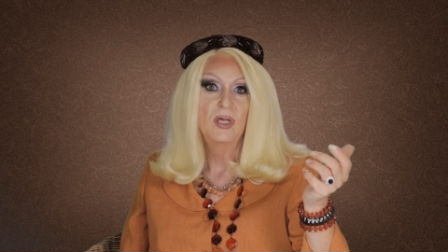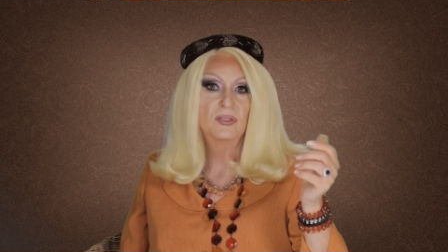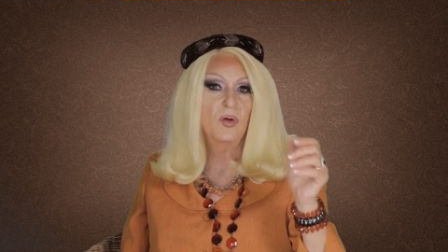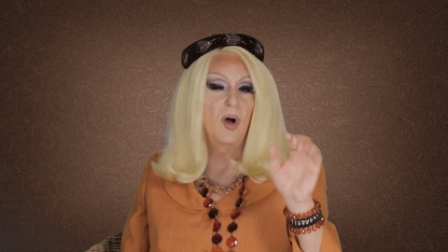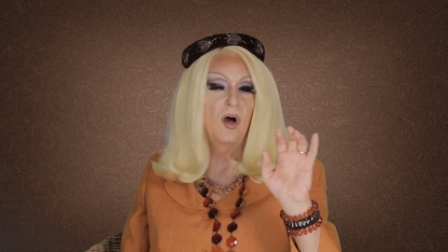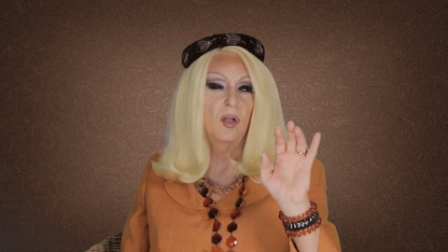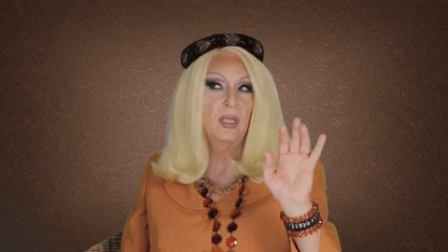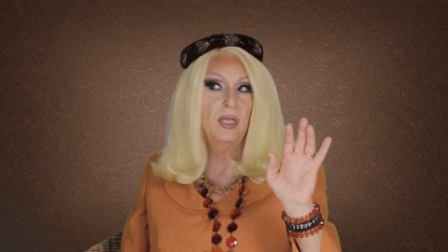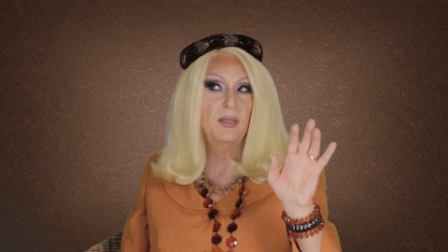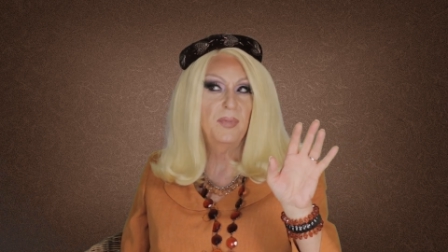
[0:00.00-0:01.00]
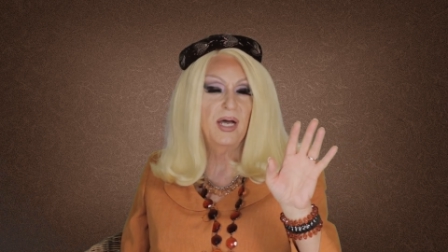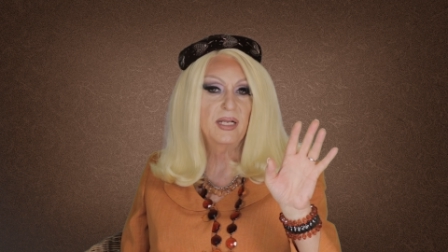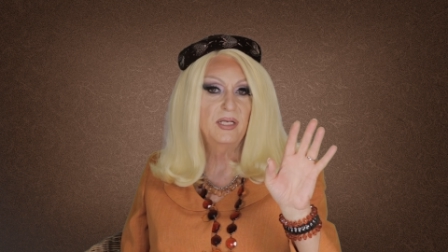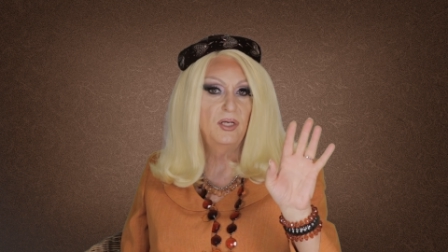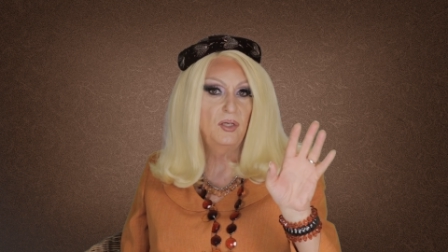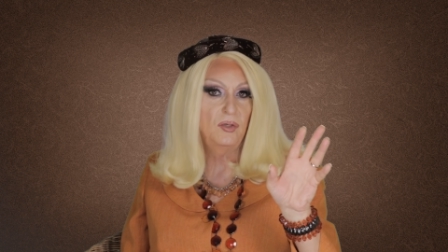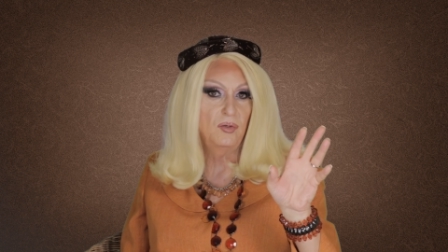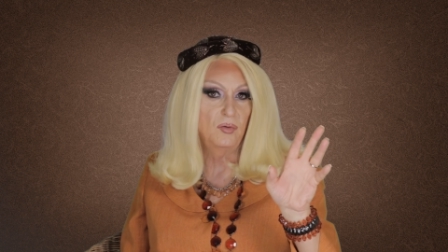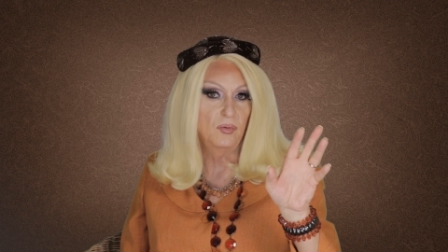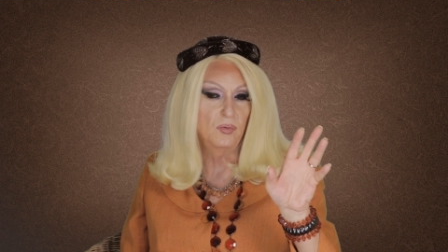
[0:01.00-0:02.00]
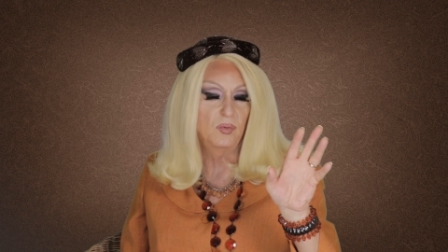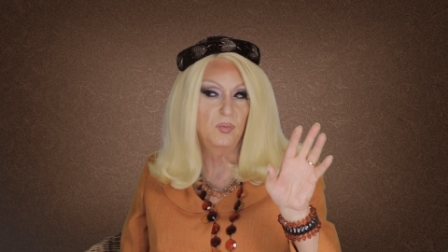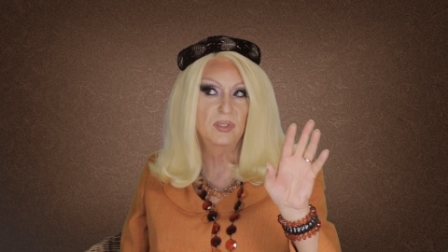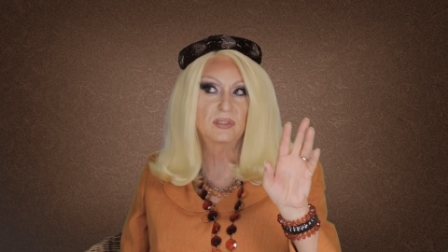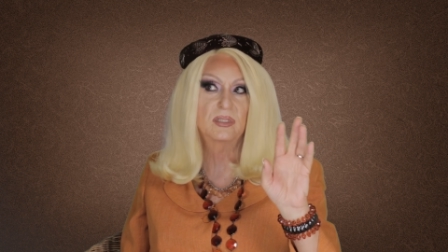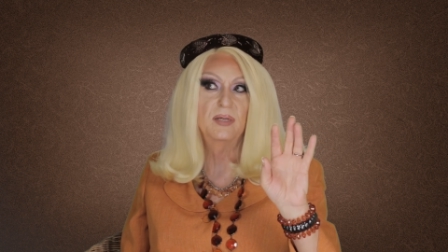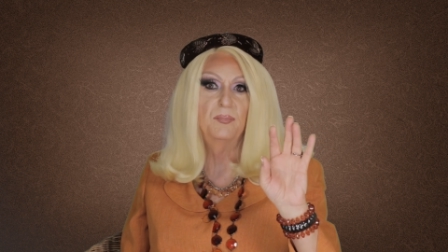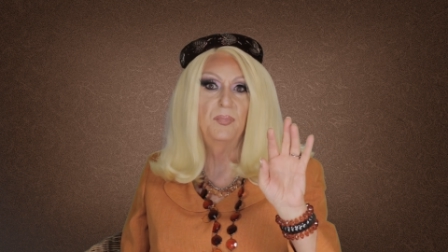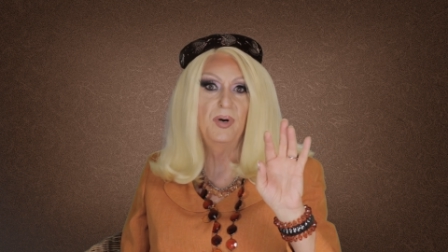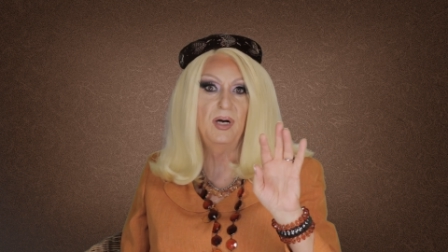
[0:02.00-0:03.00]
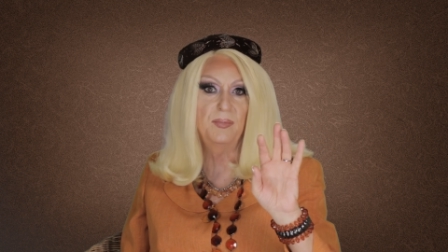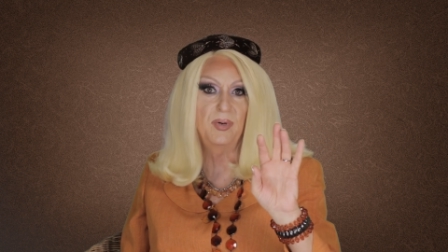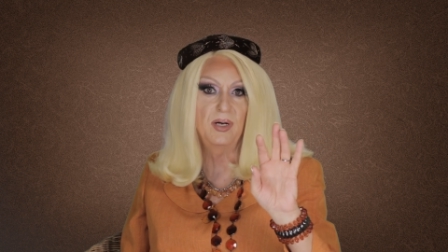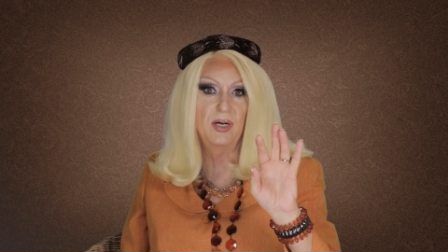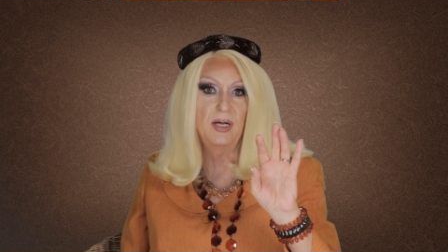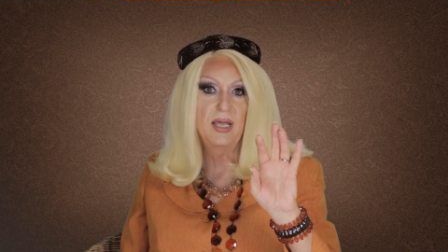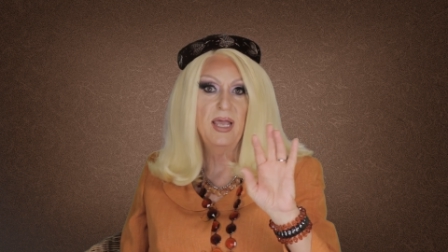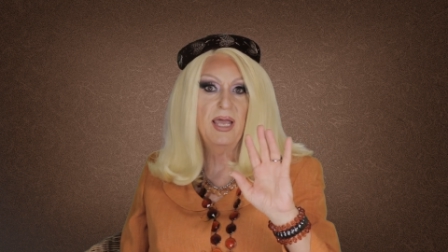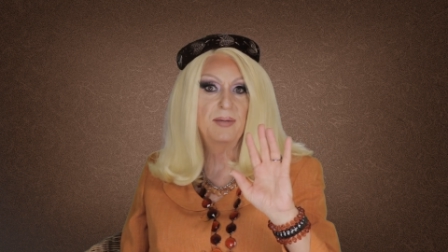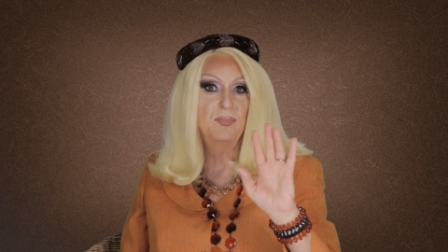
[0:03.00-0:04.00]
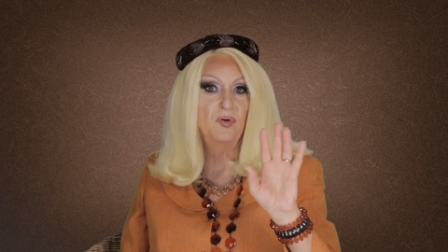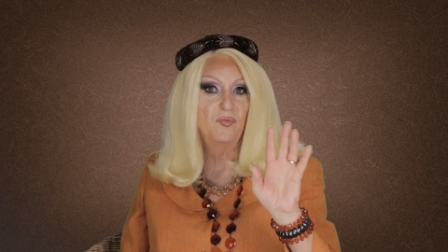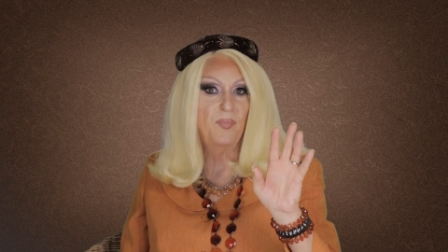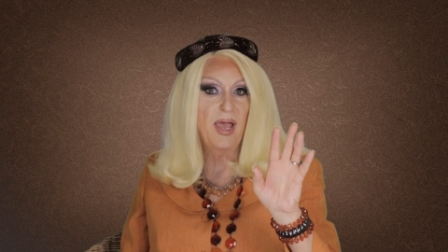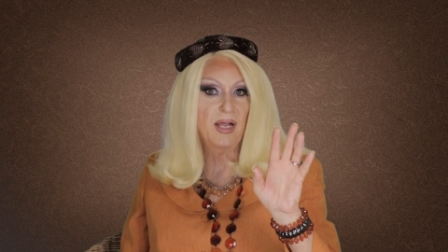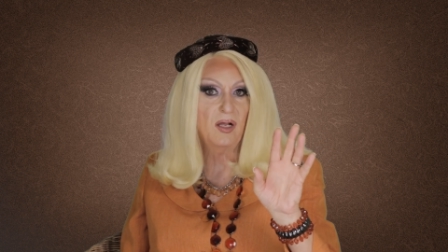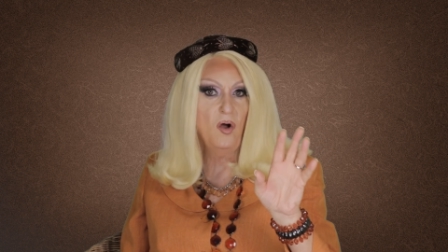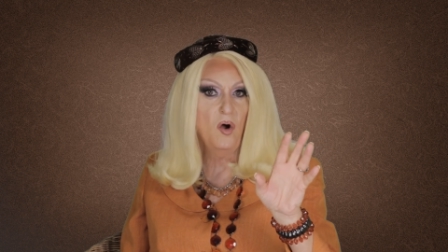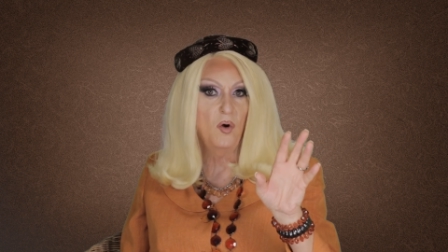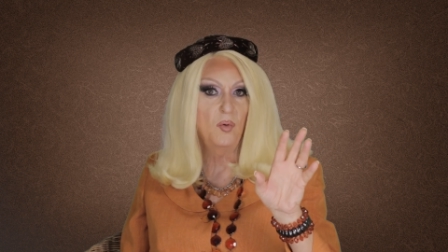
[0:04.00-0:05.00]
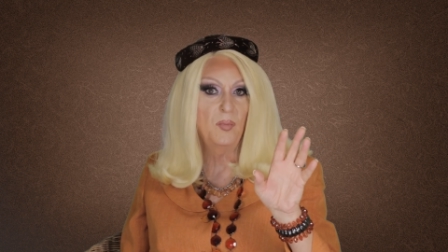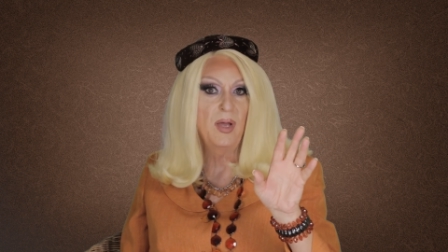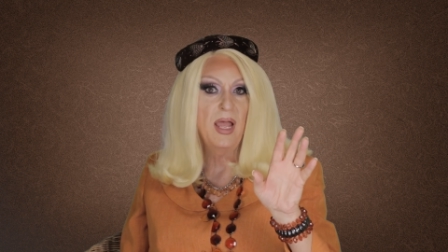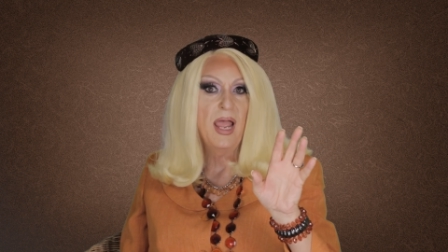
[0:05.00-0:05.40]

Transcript: So all anybody knew was that Bubba had moved back home